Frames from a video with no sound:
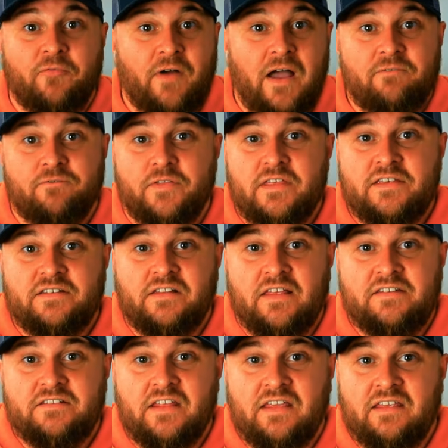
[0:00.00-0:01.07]
5 for this
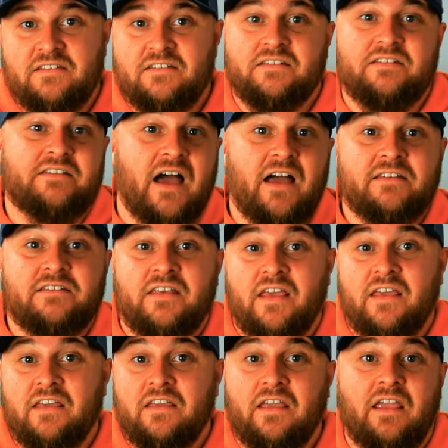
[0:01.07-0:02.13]
list is
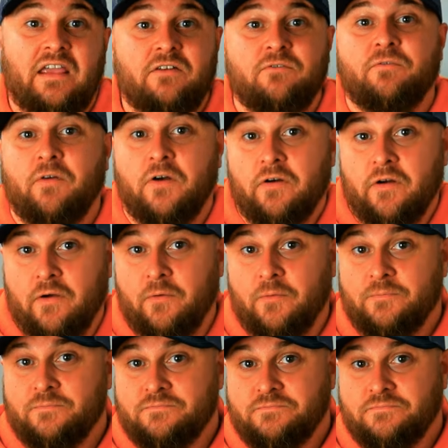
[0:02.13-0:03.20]
Dante Inferno.
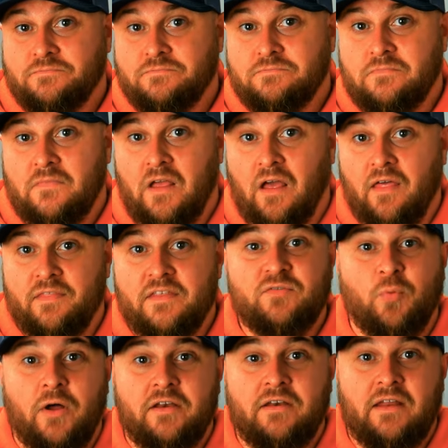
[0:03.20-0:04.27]
This
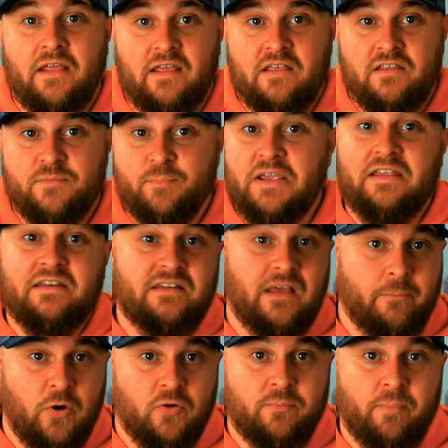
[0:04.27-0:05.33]
one is being
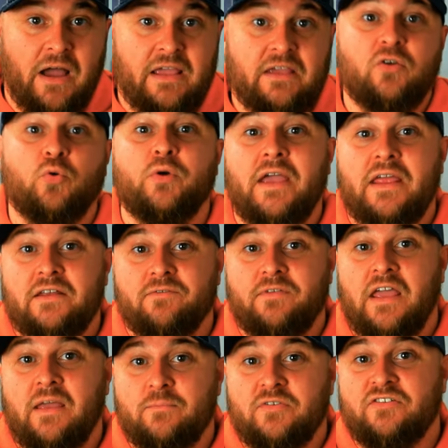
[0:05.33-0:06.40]
demoed by Creative
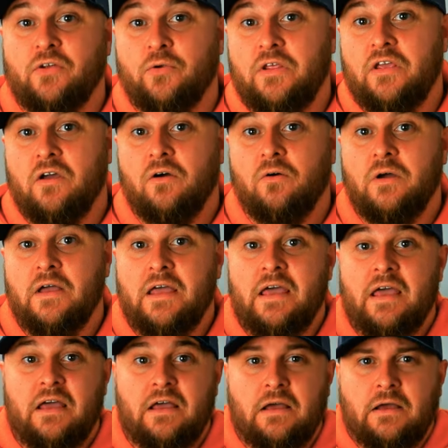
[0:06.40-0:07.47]
Game Studio
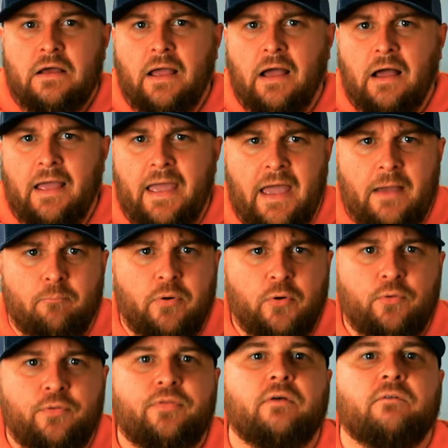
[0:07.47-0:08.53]
at
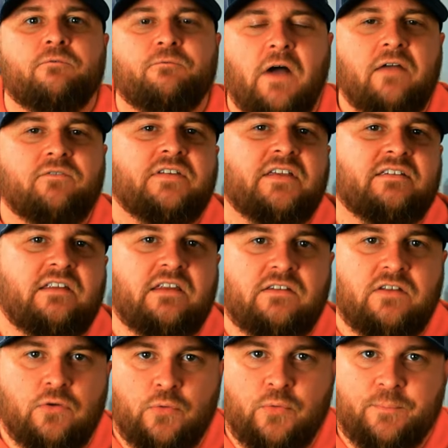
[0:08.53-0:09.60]
booth
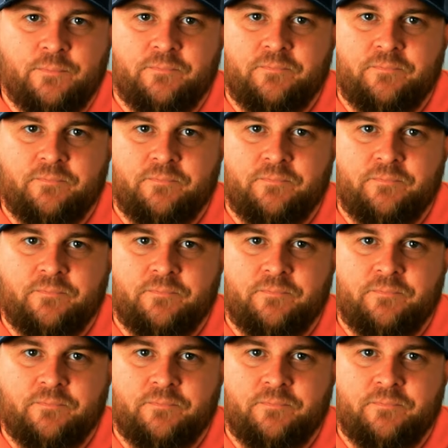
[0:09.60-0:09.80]
562.